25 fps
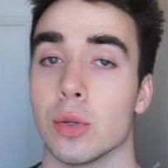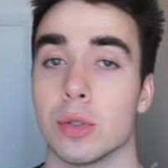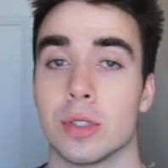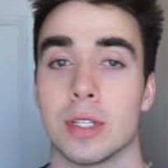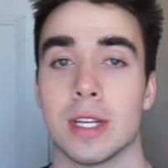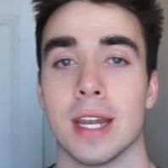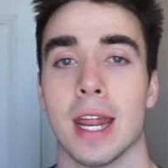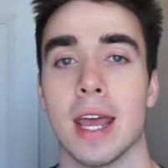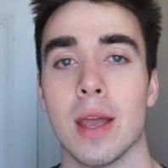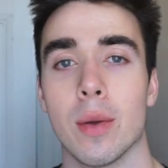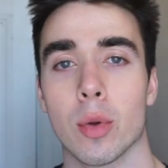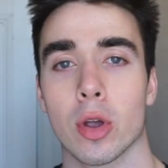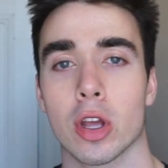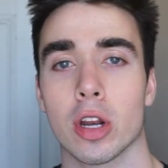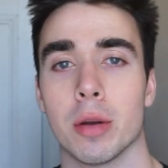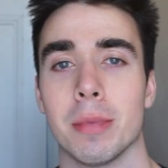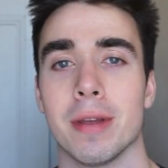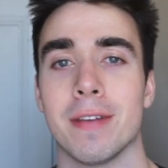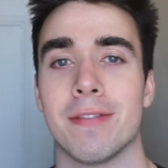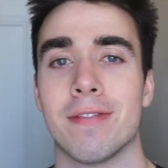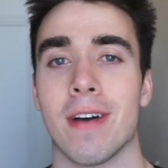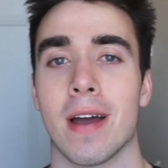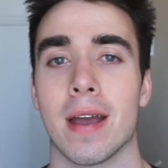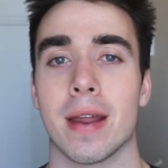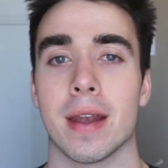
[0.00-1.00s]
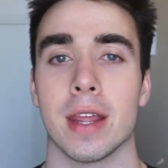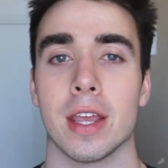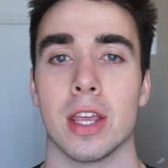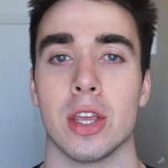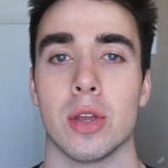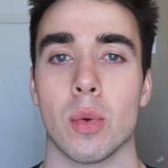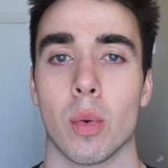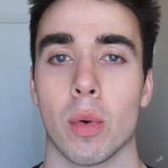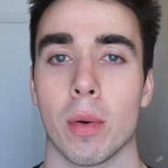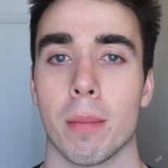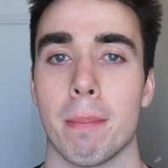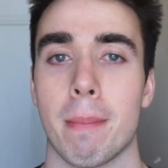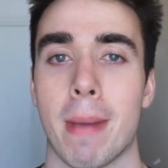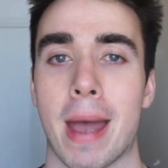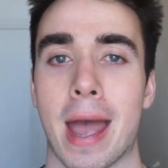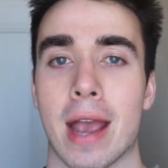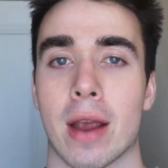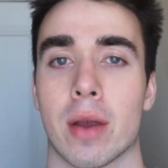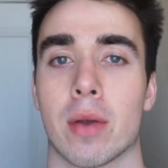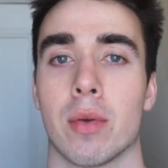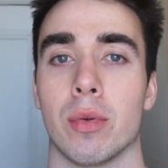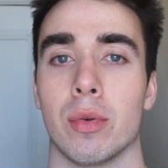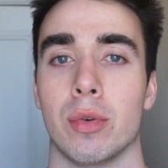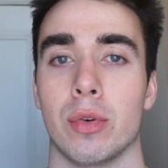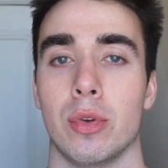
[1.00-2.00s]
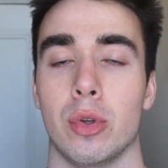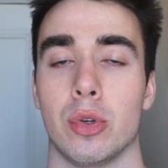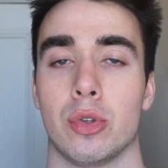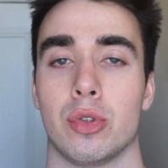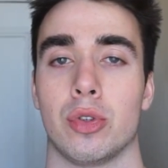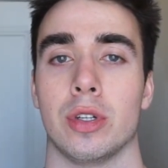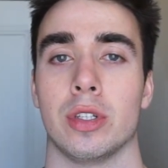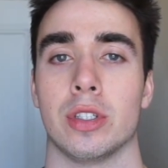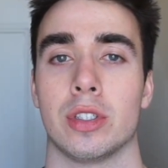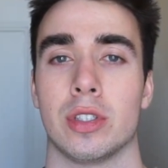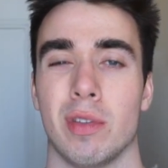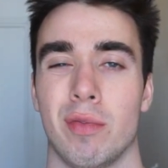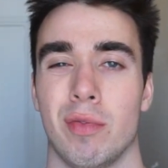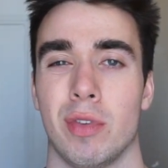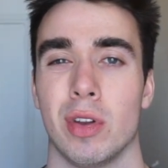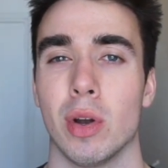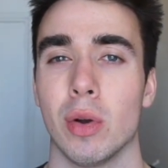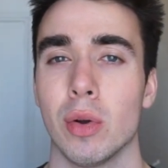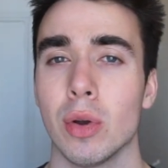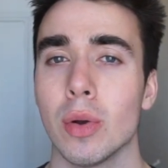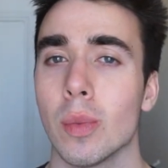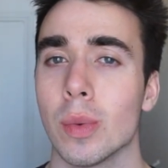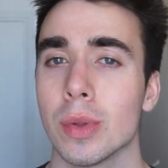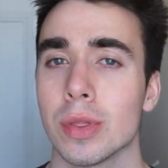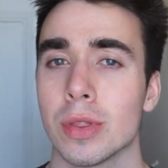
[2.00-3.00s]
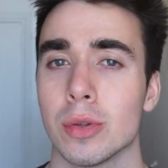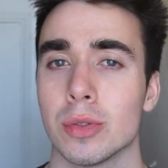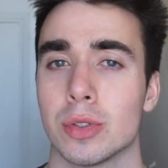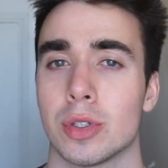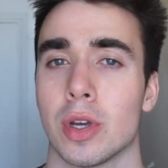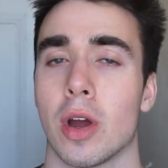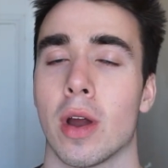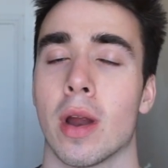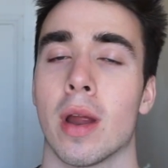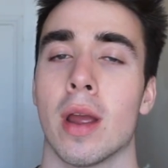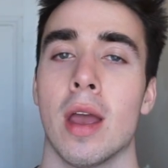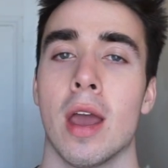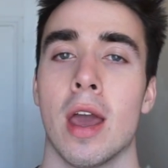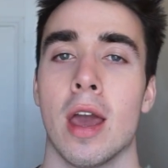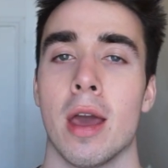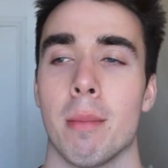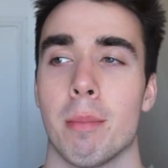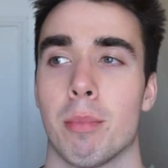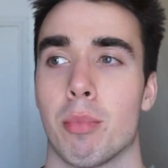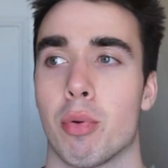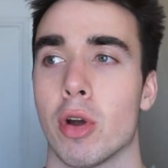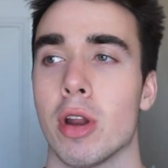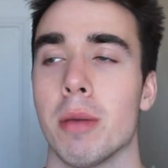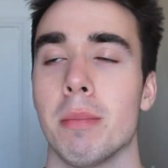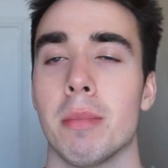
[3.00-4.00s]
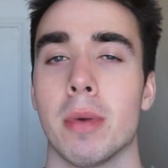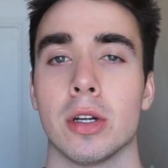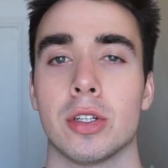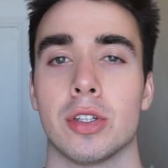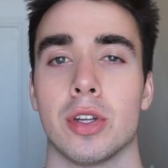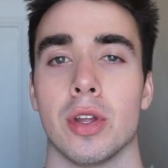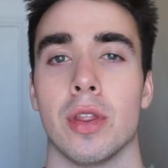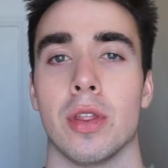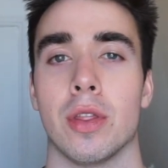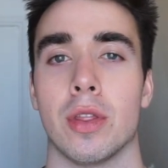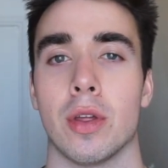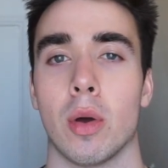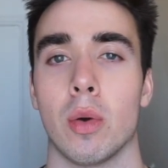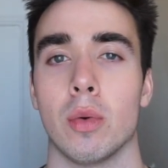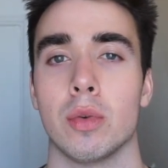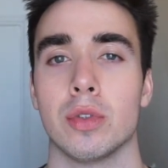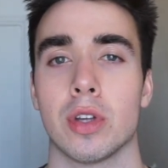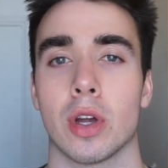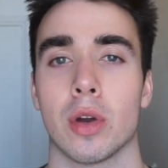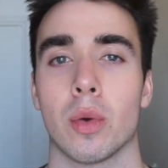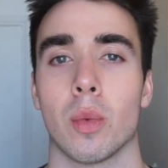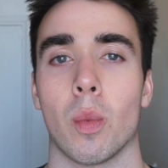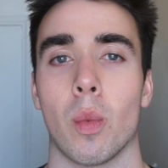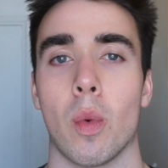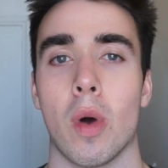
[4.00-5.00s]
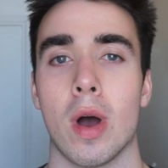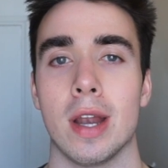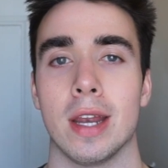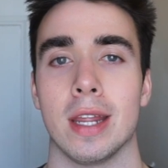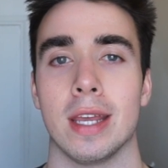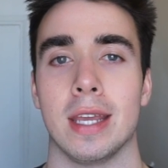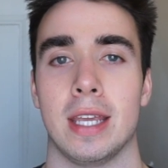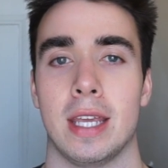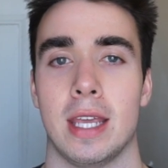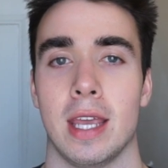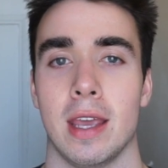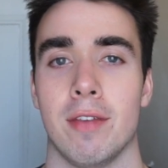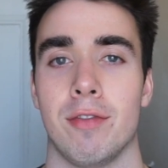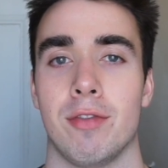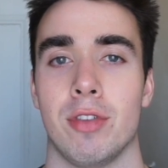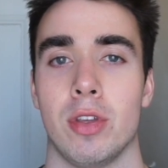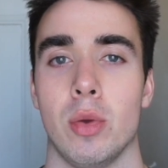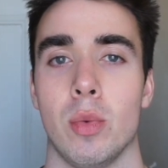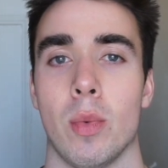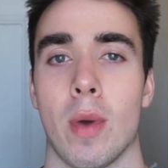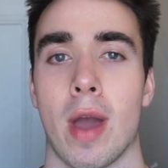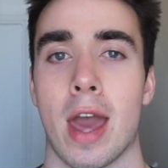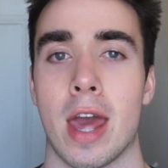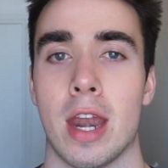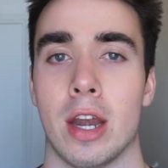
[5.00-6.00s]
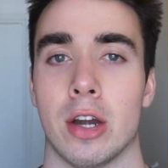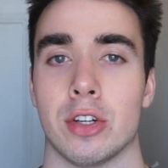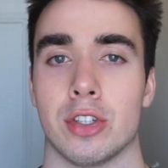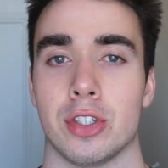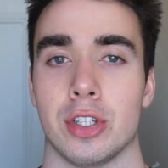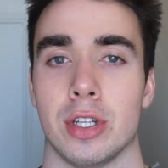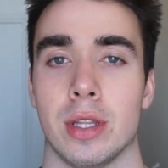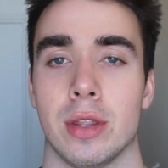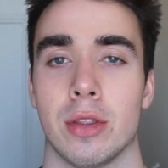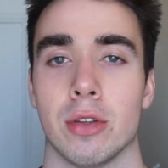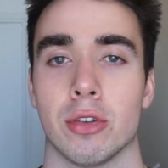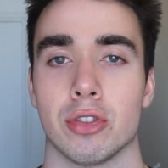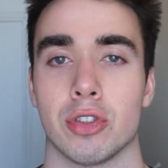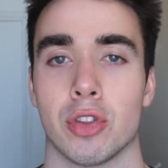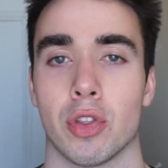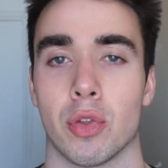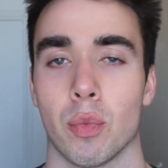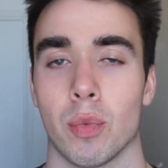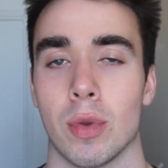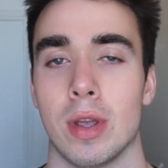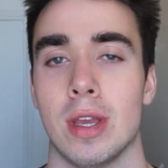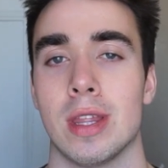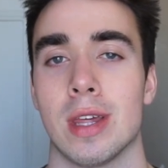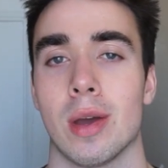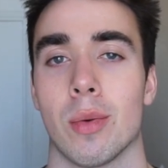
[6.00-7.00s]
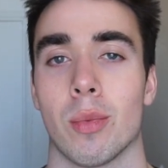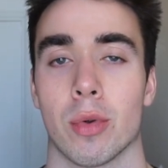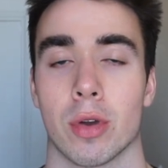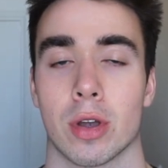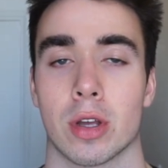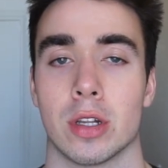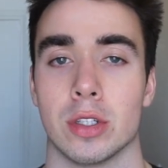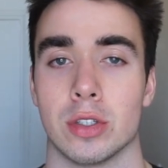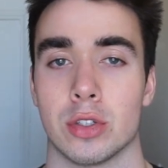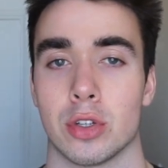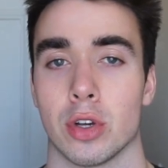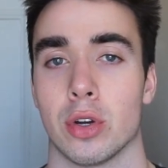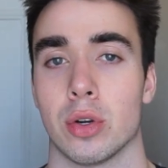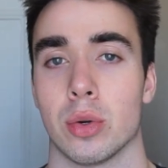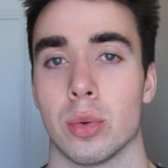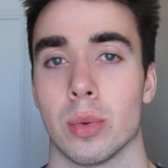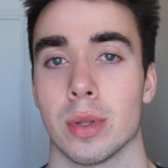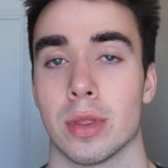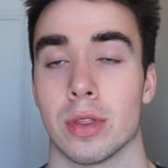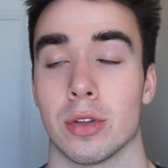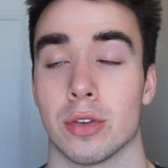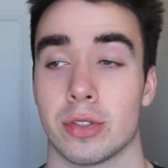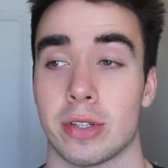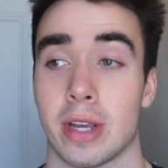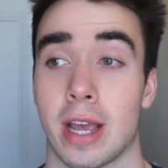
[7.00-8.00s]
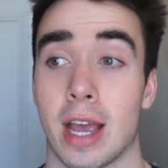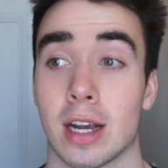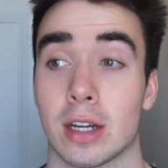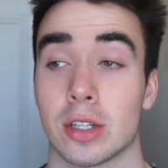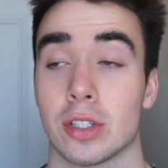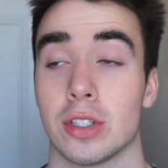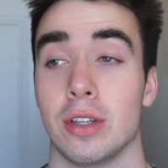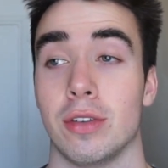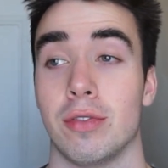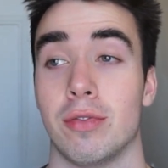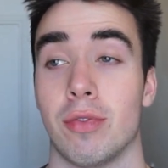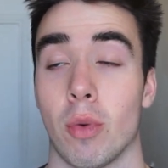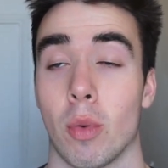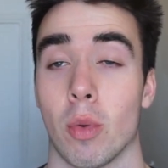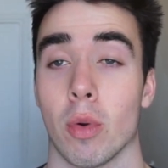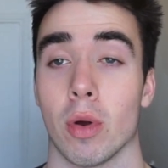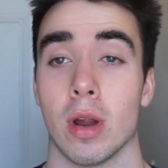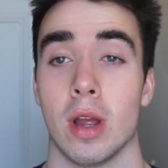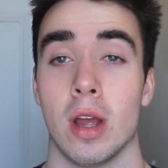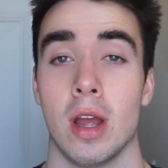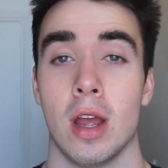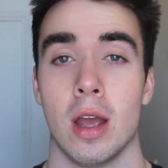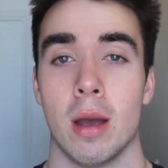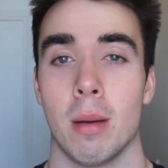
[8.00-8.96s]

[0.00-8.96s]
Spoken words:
So today we're going to be finding your macronutrients. So if you don't know what those are, pretty much those are what give you energy. There's three that we're concerned with. There's actually four.